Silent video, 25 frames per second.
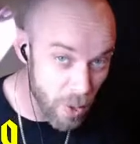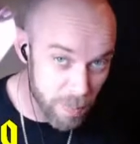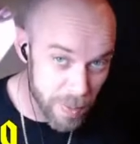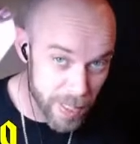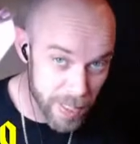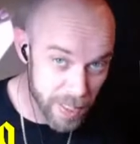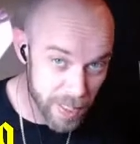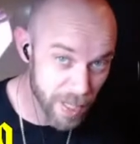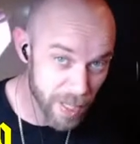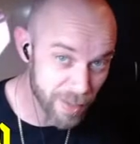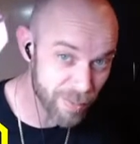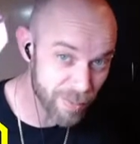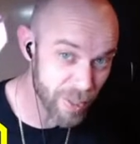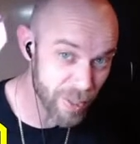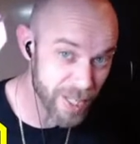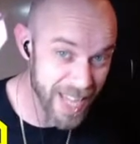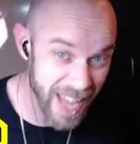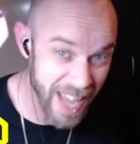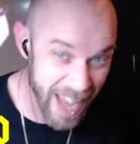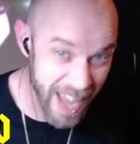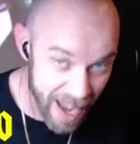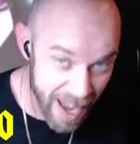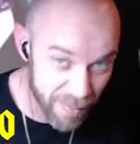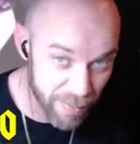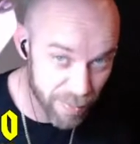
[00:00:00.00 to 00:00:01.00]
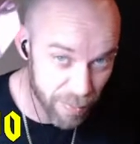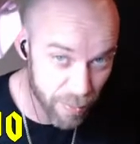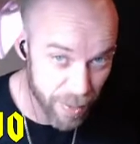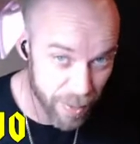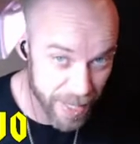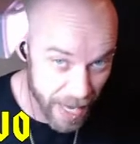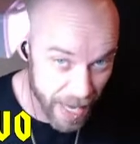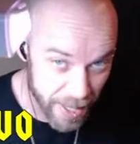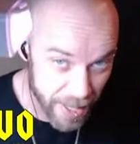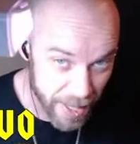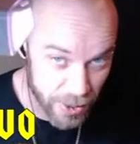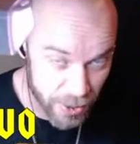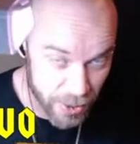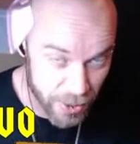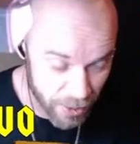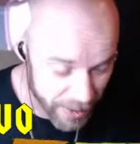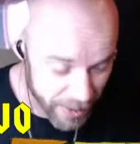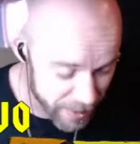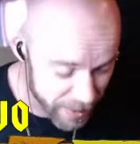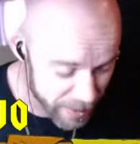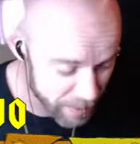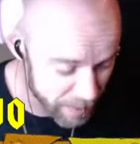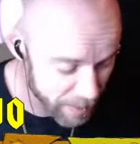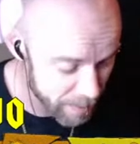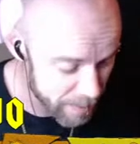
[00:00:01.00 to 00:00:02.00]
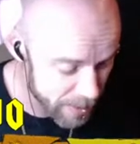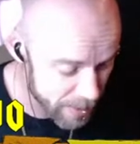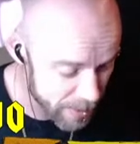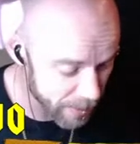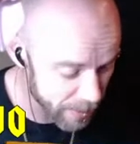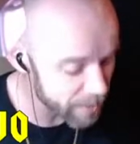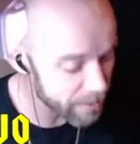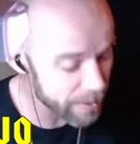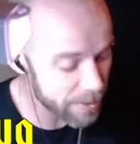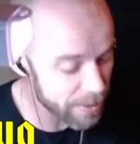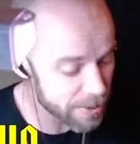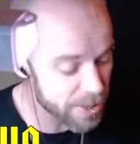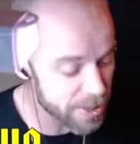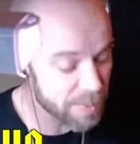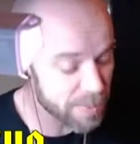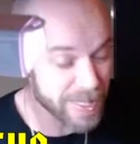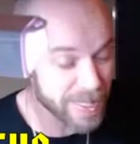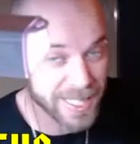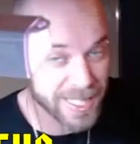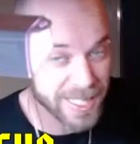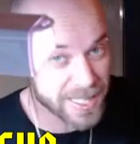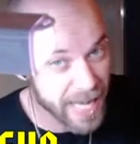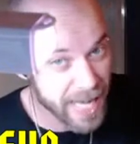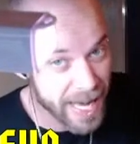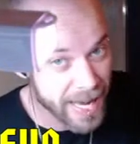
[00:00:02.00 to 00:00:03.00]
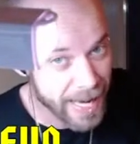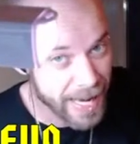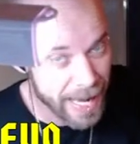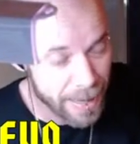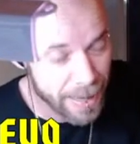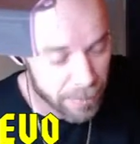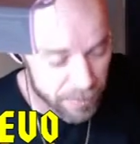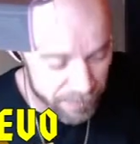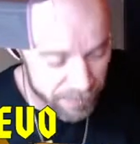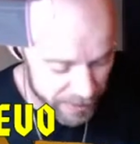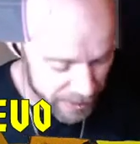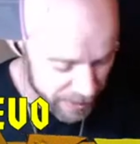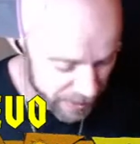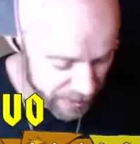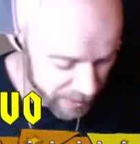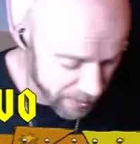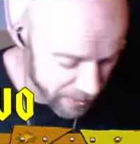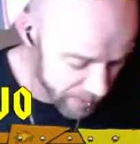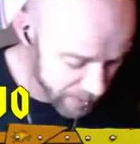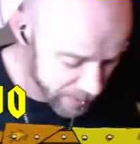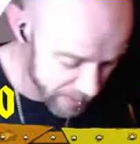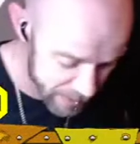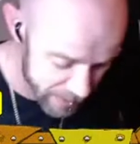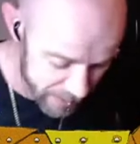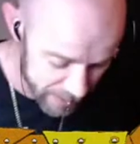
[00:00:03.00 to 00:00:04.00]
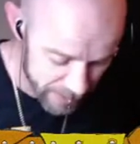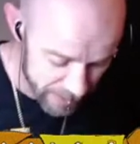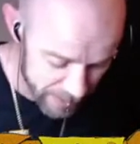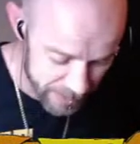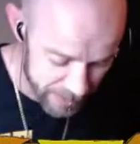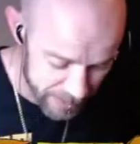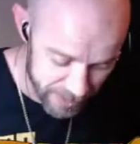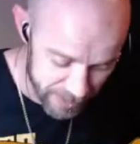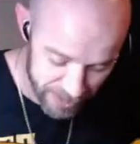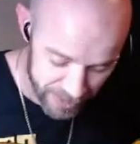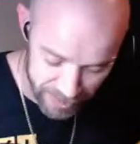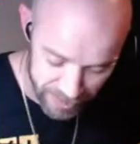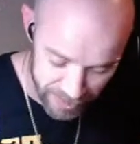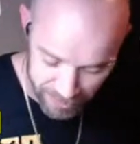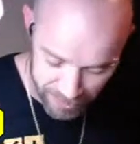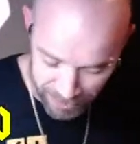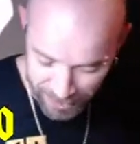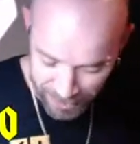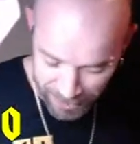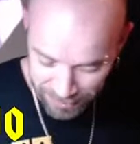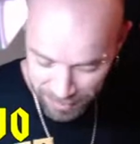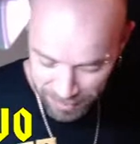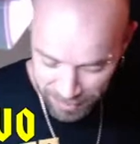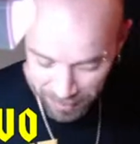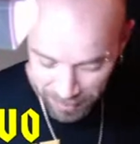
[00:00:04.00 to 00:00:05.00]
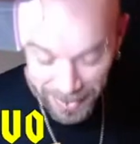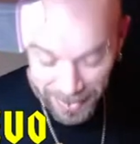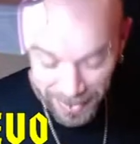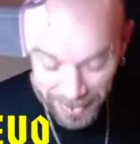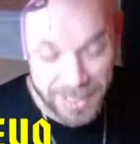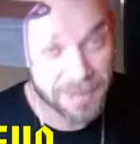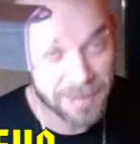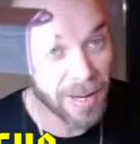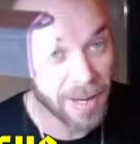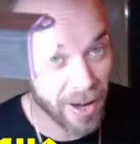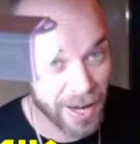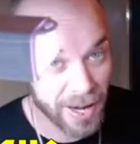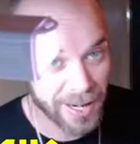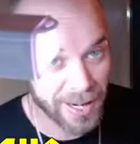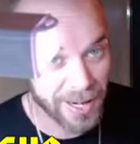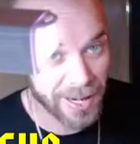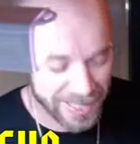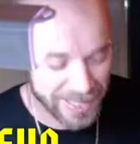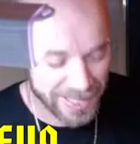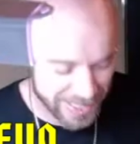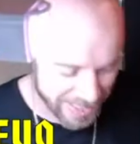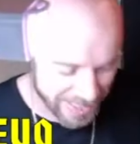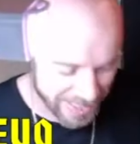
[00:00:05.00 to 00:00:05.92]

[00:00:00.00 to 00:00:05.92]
be covering every entry in the website, or else it'll be a 10-hour video. I'm going to have to pick some highlights